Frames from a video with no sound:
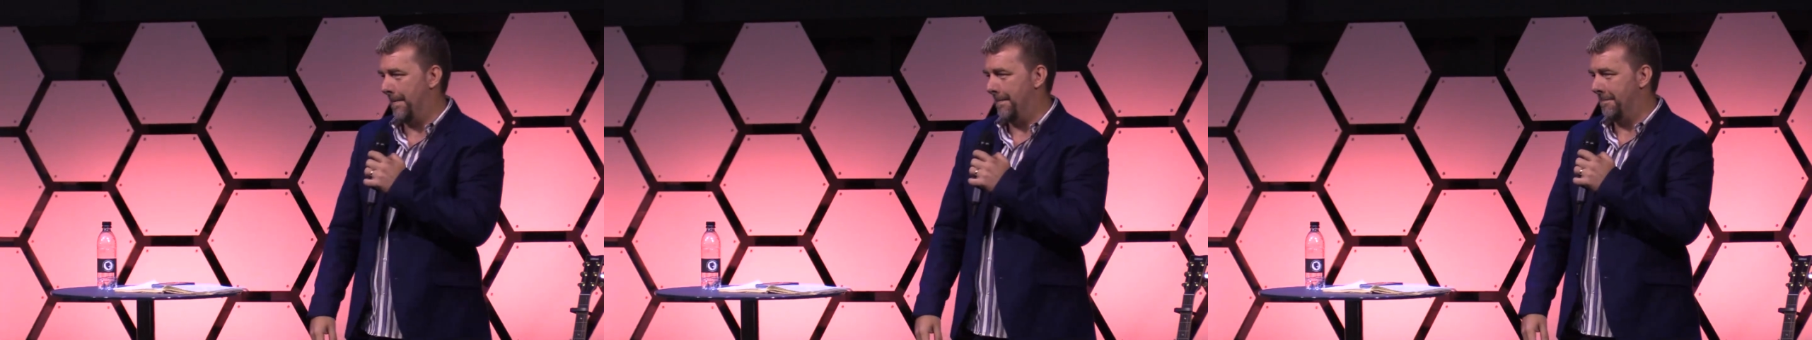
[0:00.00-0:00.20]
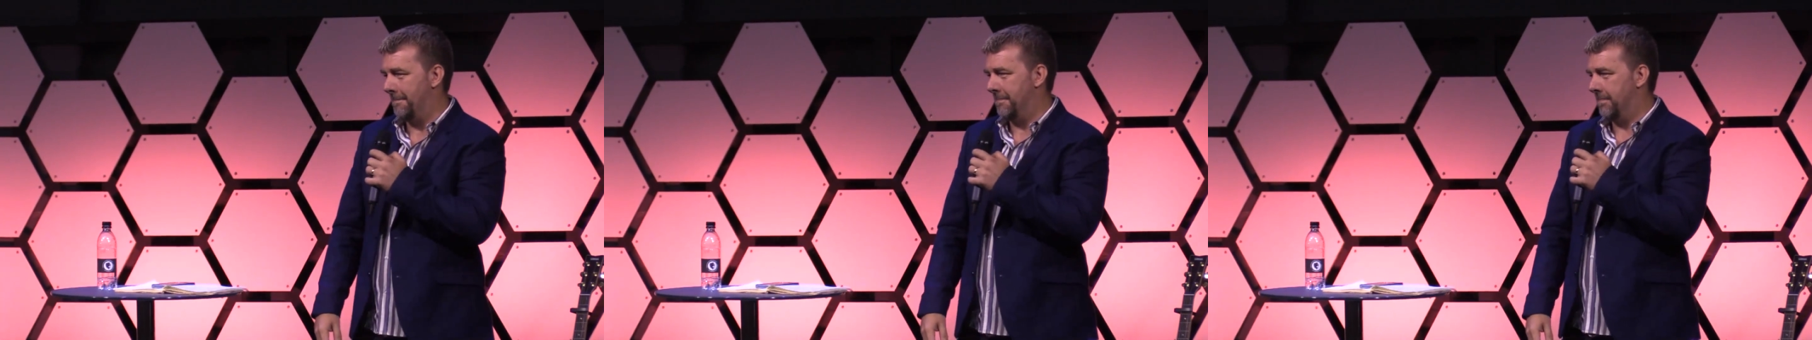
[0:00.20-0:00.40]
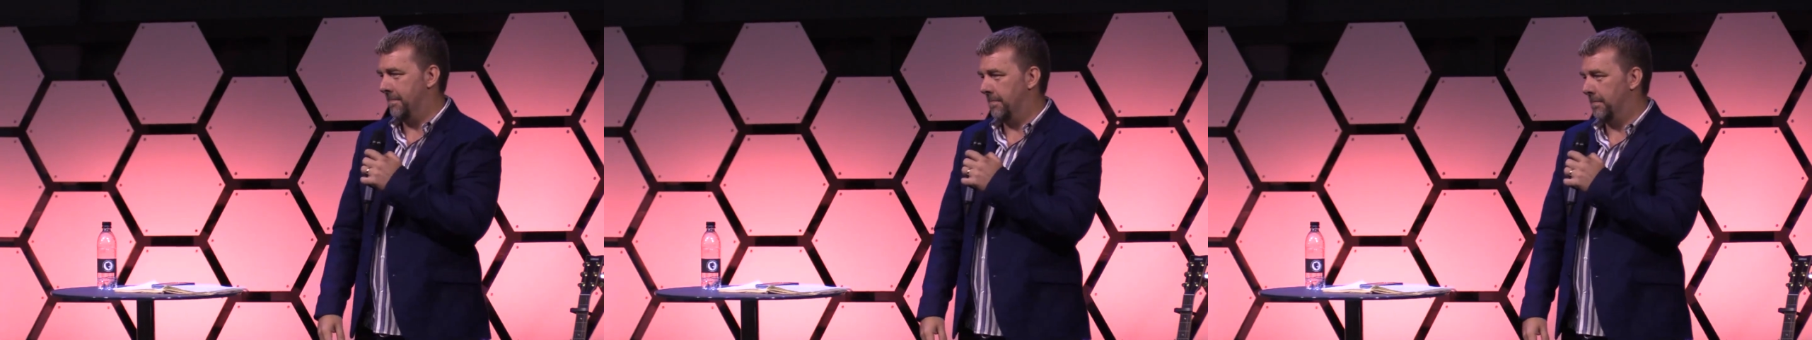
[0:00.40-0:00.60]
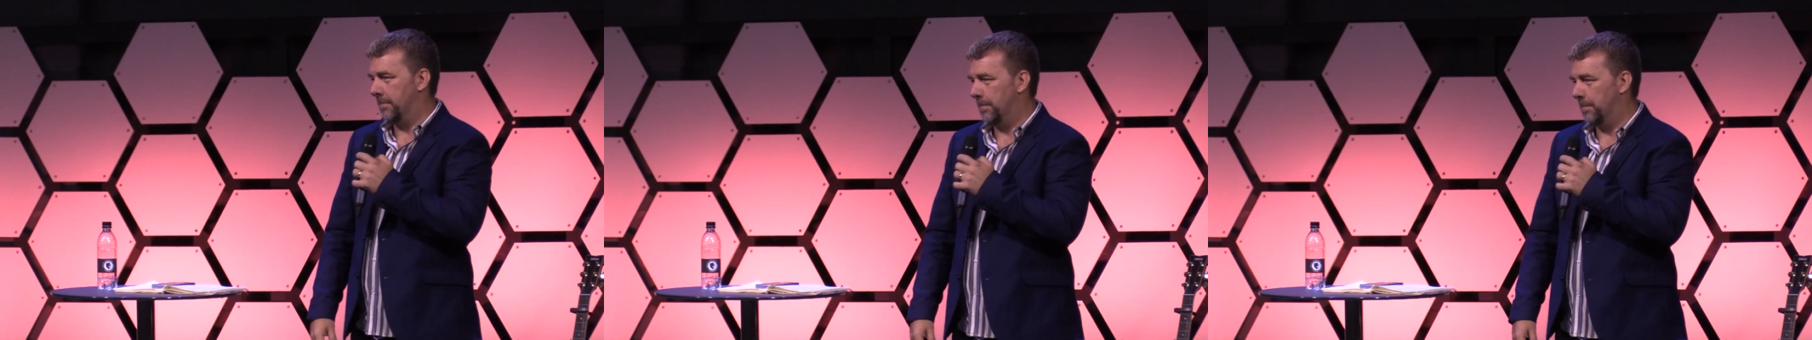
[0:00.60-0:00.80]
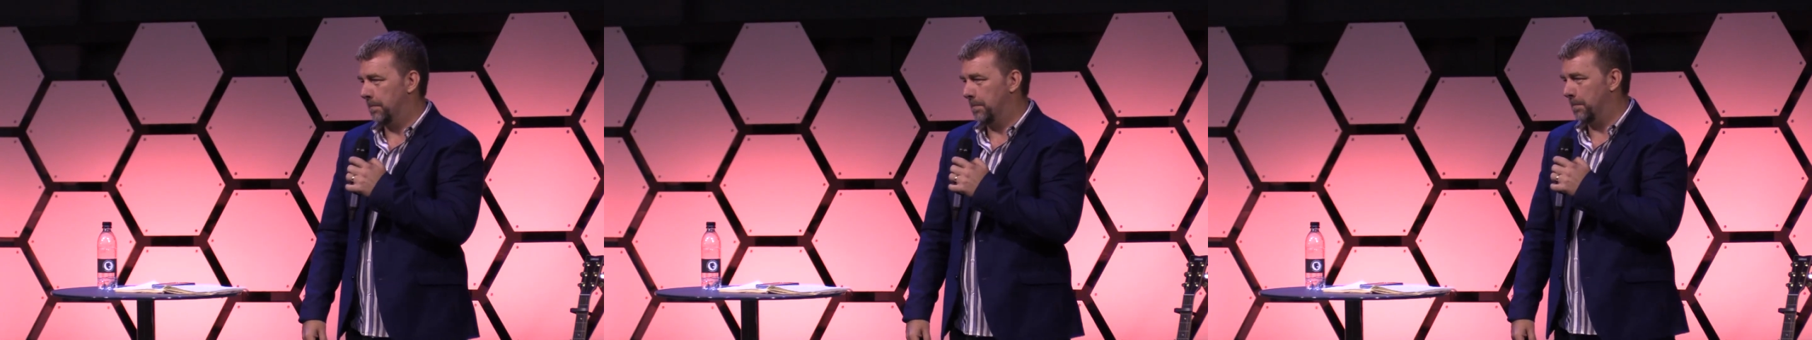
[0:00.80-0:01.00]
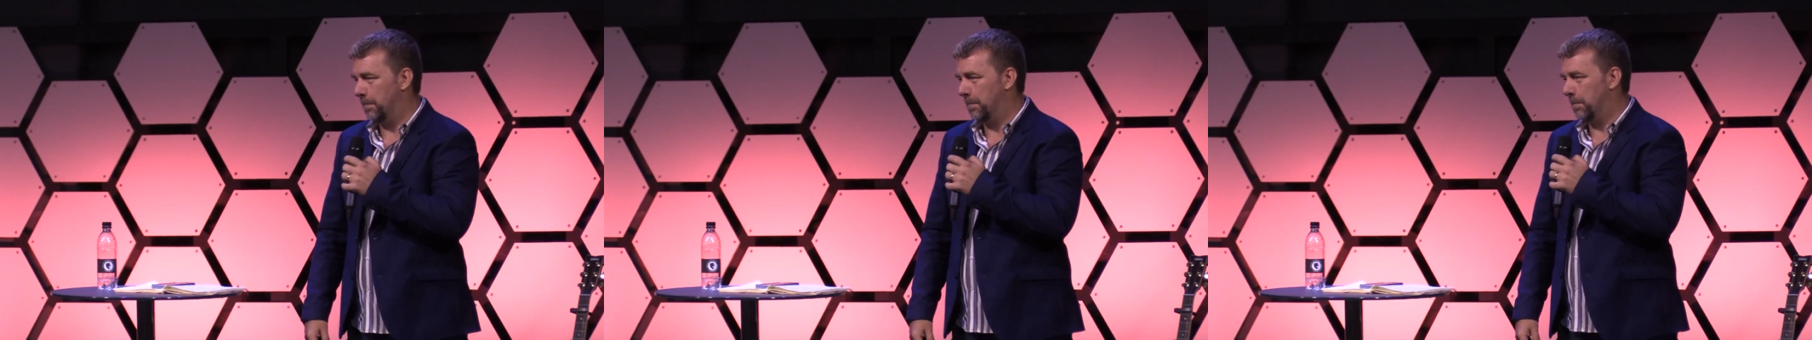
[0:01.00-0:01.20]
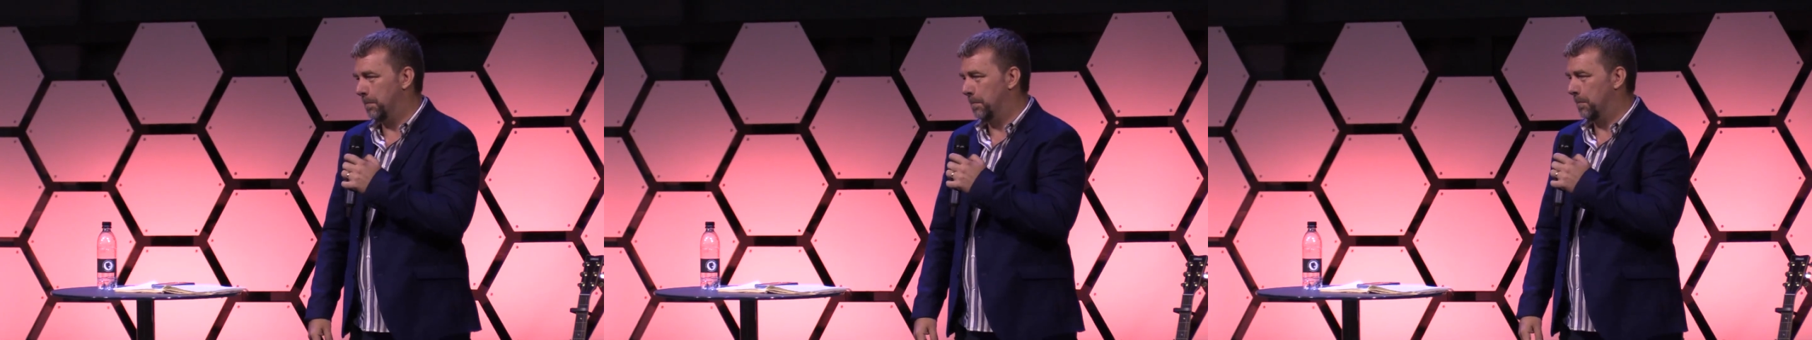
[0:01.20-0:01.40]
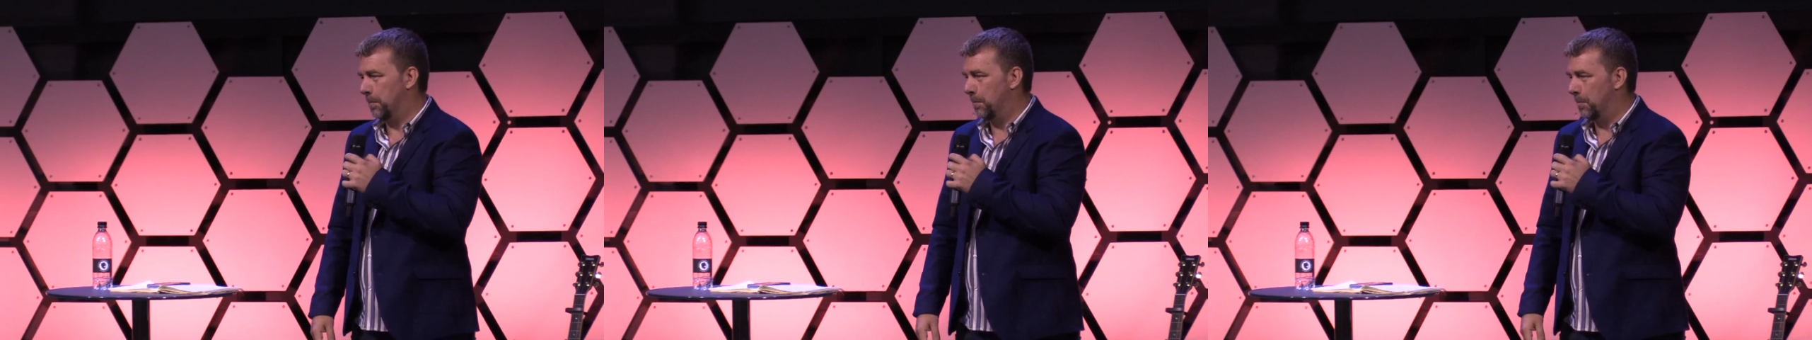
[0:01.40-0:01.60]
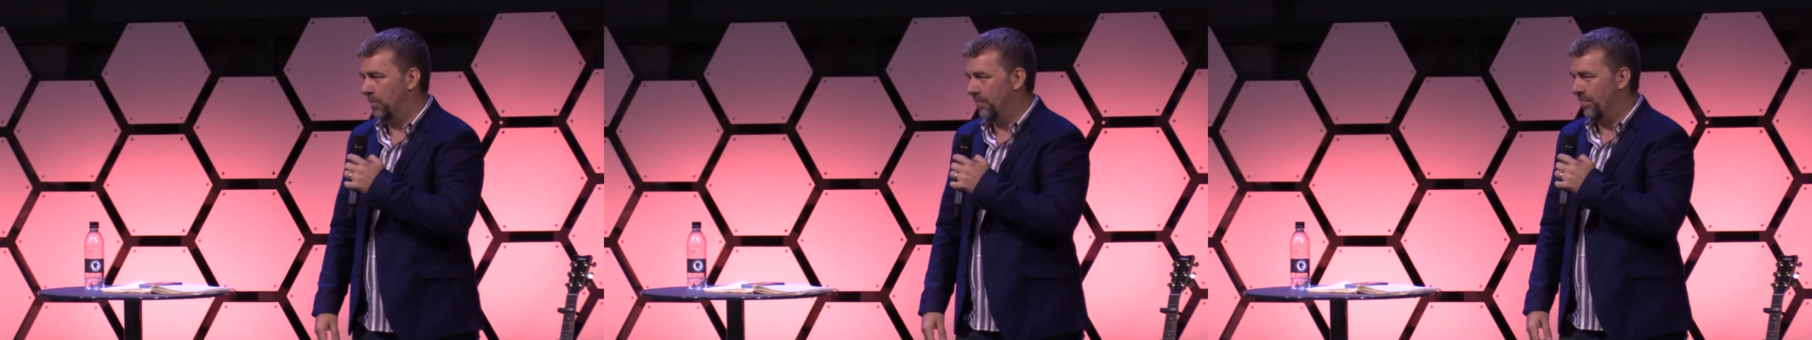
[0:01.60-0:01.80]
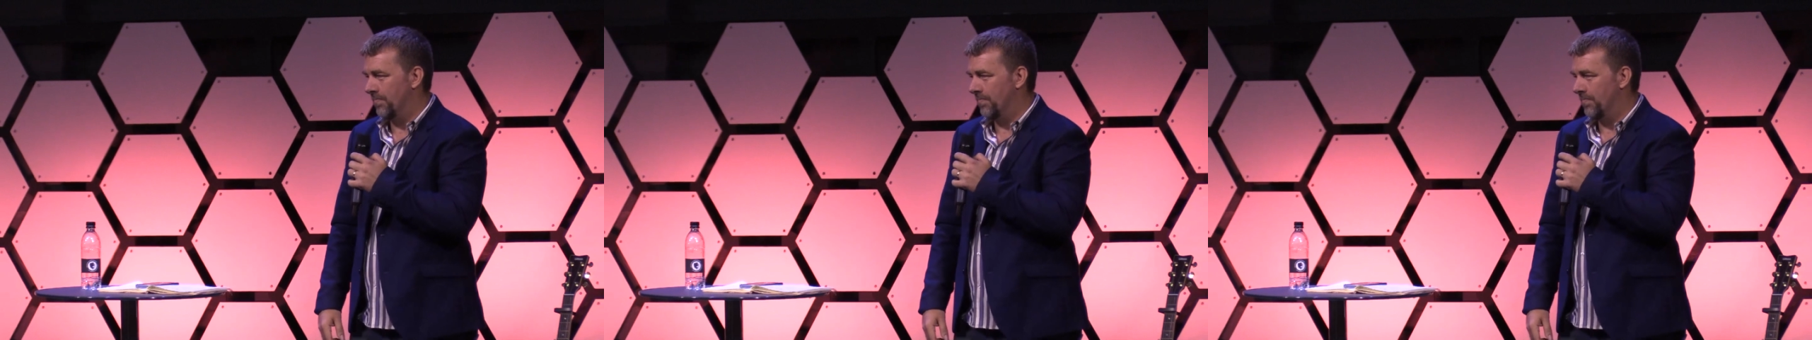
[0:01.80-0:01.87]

Nobody speaks.